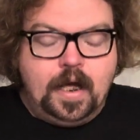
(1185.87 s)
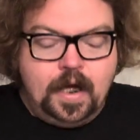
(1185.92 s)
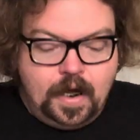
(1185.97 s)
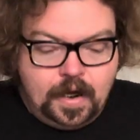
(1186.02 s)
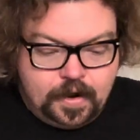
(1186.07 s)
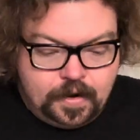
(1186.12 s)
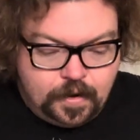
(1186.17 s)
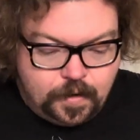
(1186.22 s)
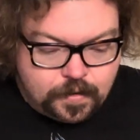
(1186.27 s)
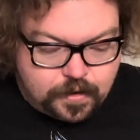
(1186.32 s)

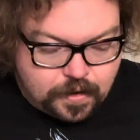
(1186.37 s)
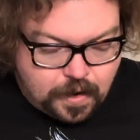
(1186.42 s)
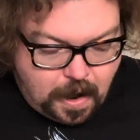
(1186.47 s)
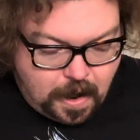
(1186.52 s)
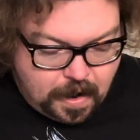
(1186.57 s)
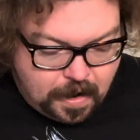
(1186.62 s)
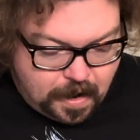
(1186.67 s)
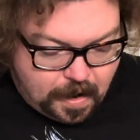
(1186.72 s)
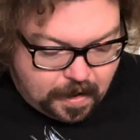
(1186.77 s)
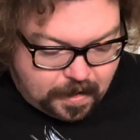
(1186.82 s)
and those
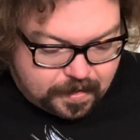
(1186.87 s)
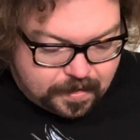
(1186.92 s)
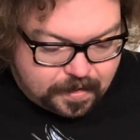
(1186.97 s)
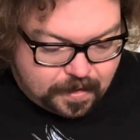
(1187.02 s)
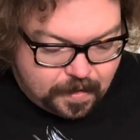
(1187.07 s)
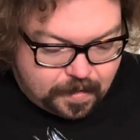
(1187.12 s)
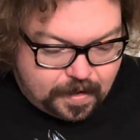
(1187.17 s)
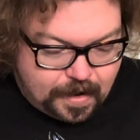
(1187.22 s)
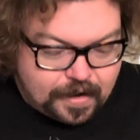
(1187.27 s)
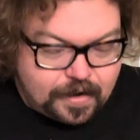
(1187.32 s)
Carhartts
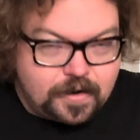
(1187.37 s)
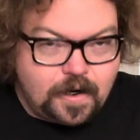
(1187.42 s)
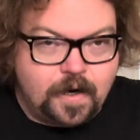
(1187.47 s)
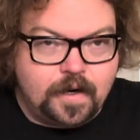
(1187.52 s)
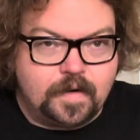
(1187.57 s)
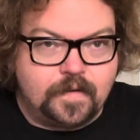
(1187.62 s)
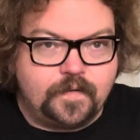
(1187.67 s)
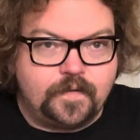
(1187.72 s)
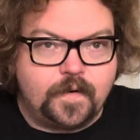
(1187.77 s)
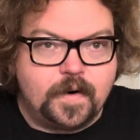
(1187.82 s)
though, they
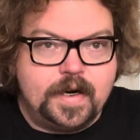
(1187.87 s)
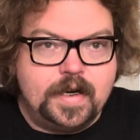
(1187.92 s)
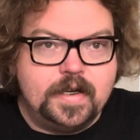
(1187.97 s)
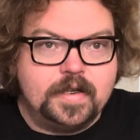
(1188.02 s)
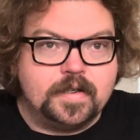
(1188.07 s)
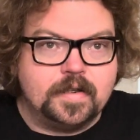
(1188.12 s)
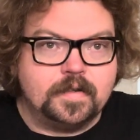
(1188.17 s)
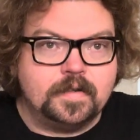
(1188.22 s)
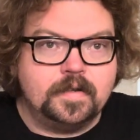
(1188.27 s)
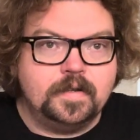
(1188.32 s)
started
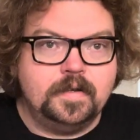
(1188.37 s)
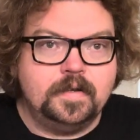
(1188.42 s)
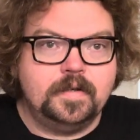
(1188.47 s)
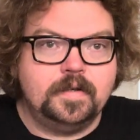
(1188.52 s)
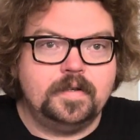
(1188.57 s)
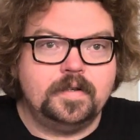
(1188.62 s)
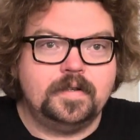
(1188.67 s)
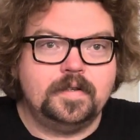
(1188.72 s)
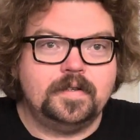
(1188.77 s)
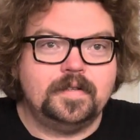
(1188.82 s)
freezing.
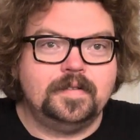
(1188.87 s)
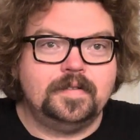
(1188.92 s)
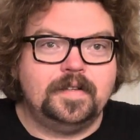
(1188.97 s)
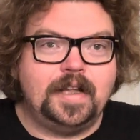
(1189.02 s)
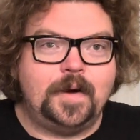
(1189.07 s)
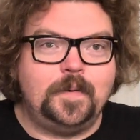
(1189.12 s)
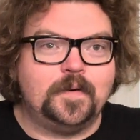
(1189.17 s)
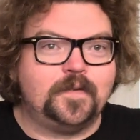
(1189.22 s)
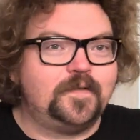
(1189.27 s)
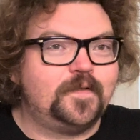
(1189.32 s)

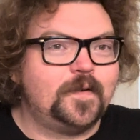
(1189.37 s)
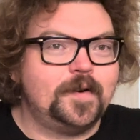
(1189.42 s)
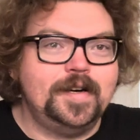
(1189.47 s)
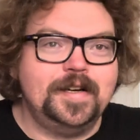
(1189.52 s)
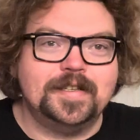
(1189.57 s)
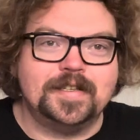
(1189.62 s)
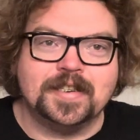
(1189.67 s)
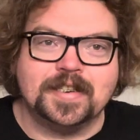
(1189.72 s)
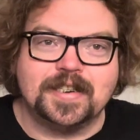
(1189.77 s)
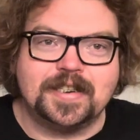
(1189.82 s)
They were
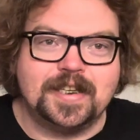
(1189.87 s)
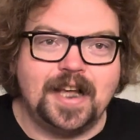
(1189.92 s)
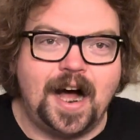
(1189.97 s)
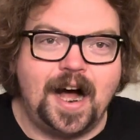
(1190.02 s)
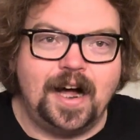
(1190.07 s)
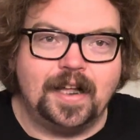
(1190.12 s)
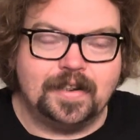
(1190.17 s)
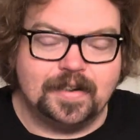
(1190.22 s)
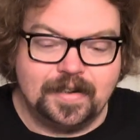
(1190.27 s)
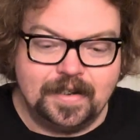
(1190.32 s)
freezing
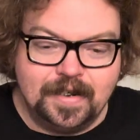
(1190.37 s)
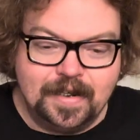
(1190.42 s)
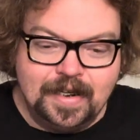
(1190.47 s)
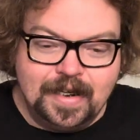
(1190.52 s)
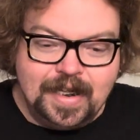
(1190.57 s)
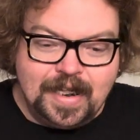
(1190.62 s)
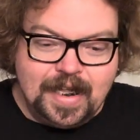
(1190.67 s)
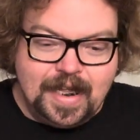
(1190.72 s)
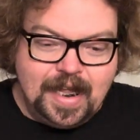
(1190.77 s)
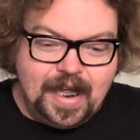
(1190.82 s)
solid,
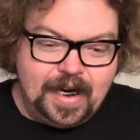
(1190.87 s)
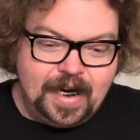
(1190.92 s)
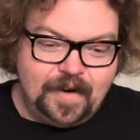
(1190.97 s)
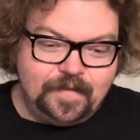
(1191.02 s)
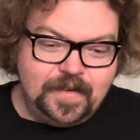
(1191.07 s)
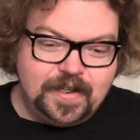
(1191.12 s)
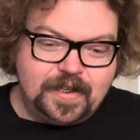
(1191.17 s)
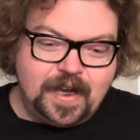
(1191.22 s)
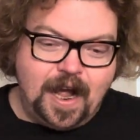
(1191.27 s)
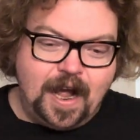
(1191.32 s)
and
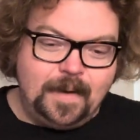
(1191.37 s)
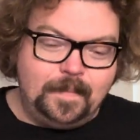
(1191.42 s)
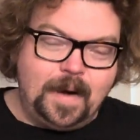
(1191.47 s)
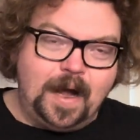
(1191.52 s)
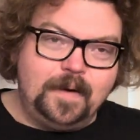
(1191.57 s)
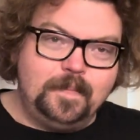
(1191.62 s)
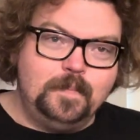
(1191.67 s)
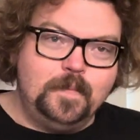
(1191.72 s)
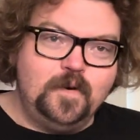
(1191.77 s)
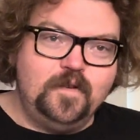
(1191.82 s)
every time
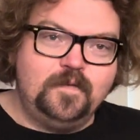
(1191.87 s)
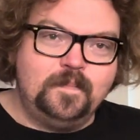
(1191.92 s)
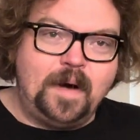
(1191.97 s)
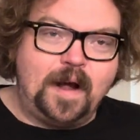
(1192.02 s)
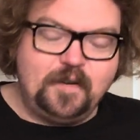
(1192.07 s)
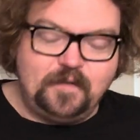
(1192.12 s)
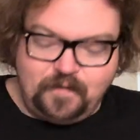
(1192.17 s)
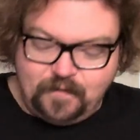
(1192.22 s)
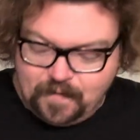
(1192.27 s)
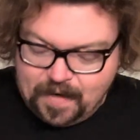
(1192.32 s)
I'd move my
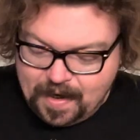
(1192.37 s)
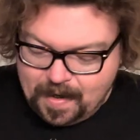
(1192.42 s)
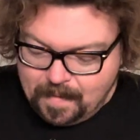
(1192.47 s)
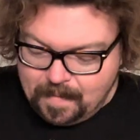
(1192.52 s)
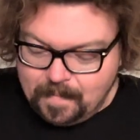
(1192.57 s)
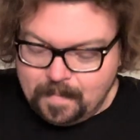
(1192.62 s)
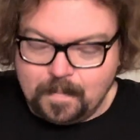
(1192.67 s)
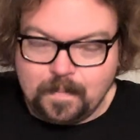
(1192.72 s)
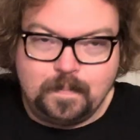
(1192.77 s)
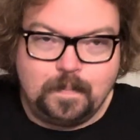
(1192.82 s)

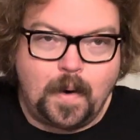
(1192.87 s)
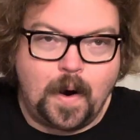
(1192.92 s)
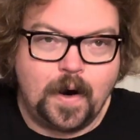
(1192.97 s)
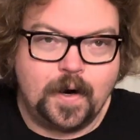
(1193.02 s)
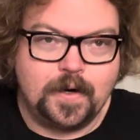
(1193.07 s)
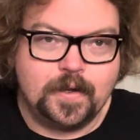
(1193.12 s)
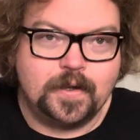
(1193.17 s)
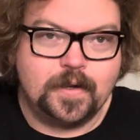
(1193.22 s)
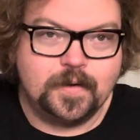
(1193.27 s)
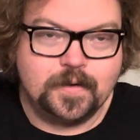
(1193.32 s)
feet,
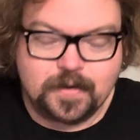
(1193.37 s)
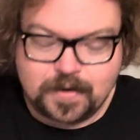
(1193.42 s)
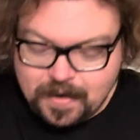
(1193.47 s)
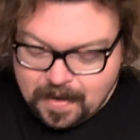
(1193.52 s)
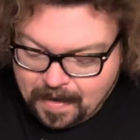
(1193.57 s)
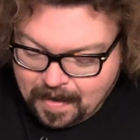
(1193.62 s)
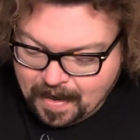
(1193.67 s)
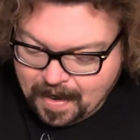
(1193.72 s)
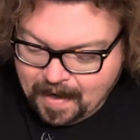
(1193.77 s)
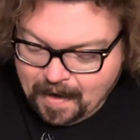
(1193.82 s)
part of those
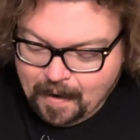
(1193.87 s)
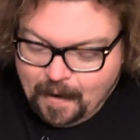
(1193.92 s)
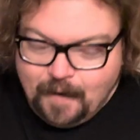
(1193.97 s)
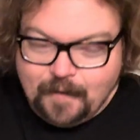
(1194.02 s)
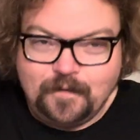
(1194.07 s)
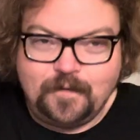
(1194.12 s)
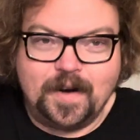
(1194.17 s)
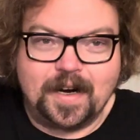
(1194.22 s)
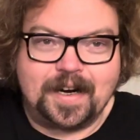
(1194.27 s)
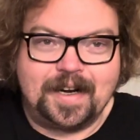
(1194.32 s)

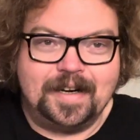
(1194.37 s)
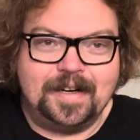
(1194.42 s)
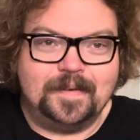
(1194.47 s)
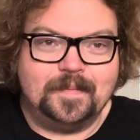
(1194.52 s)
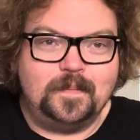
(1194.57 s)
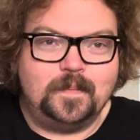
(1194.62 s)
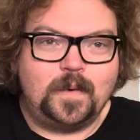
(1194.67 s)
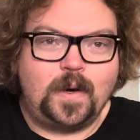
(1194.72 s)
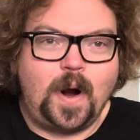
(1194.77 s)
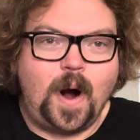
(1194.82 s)

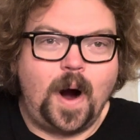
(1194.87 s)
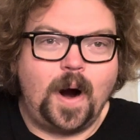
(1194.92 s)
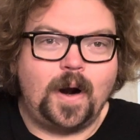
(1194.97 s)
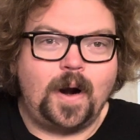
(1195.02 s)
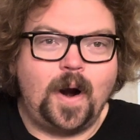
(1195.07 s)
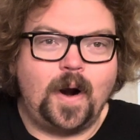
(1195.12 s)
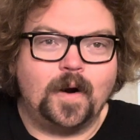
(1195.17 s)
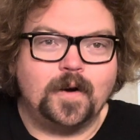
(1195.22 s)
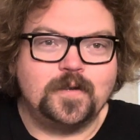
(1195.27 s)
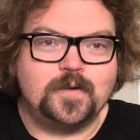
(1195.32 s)
fucking
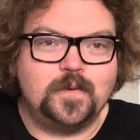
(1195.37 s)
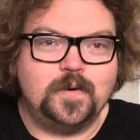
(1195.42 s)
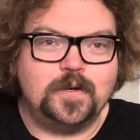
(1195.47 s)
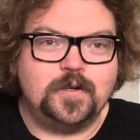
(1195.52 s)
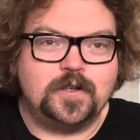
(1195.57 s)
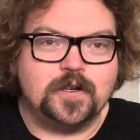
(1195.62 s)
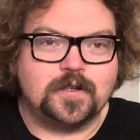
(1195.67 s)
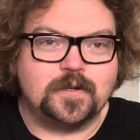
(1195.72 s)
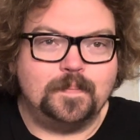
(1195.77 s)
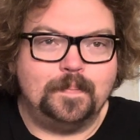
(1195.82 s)
Carhartts would
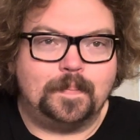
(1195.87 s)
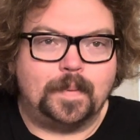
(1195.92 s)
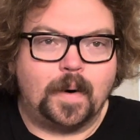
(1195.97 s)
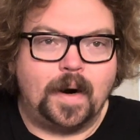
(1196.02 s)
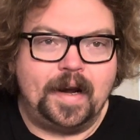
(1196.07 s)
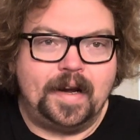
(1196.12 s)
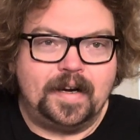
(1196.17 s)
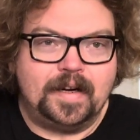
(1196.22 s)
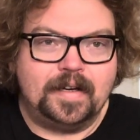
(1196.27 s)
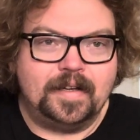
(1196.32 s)
just
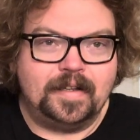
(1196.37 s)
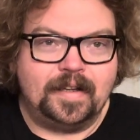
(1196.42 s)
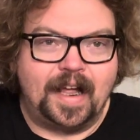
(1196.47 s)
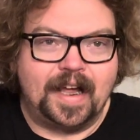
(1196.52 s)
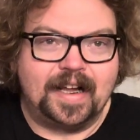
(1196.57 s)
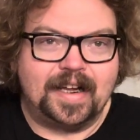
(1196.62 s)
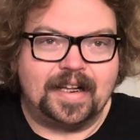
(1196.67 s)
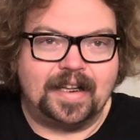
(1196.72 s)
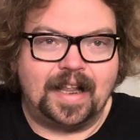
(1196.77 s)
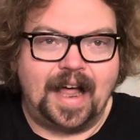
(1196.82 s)
break
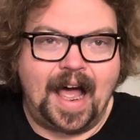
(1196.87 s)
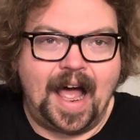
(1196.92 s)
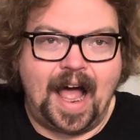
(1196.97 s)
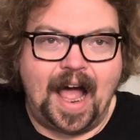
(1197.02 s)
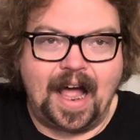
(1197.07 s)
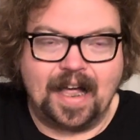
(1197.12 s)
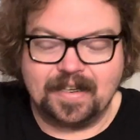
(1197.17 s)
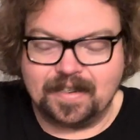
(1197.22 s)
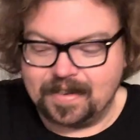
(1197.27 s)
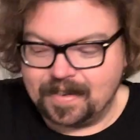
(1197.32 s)
like
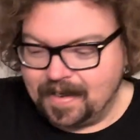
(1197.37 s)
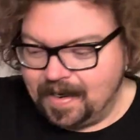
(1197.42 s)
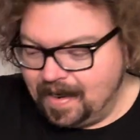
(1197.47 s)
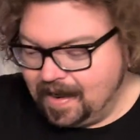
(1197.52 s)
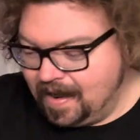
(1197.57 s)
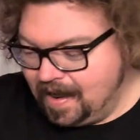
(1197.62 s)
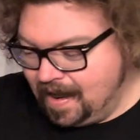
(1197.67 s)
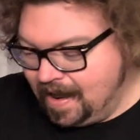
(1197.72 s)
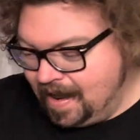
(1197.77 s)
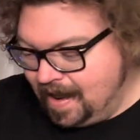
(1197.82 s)
glass
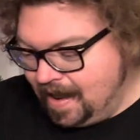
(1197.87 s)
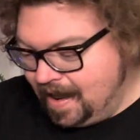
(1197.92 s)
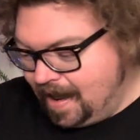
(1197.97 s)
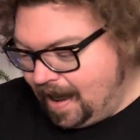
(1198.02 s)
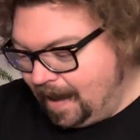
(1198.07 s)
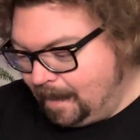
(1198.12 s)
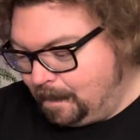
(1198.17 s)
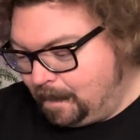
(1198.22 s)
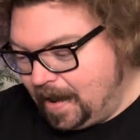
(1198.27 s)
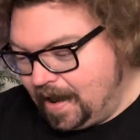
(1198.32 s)

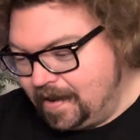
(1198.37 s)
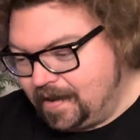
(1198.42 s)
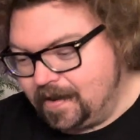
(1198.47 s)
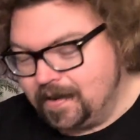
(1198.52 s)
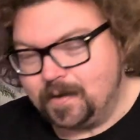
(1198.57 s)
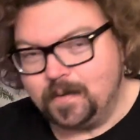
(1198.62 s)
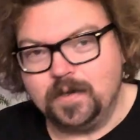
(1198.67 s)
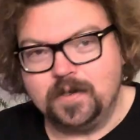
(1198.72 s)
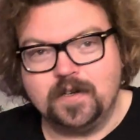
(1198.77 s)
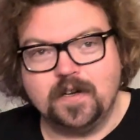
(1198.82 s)
and
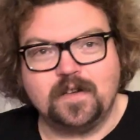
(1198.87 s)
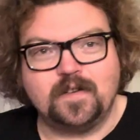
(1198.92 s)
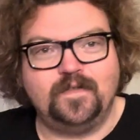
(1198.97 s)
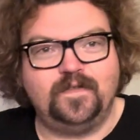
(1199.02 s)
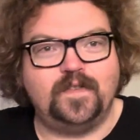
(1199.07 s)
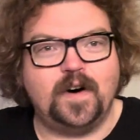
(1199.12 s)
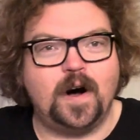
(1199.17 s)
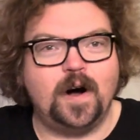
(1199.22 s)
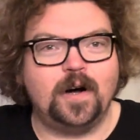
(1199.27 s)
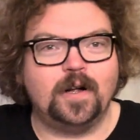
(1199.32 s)
pieces would just
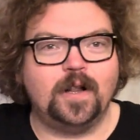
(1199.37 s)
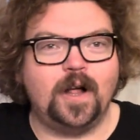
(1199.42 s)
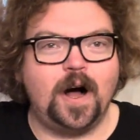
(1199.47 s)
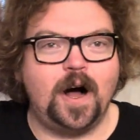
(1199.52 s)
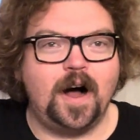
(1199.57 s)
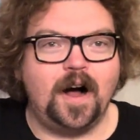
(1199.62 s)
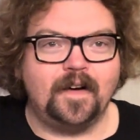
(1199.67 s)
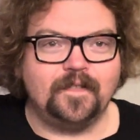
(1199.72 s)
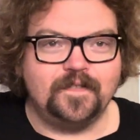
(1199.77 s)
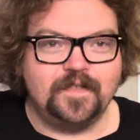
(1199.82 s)
fall
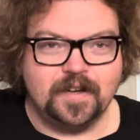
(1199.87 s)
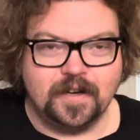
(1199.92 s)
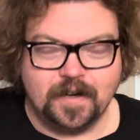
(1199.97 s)
off, you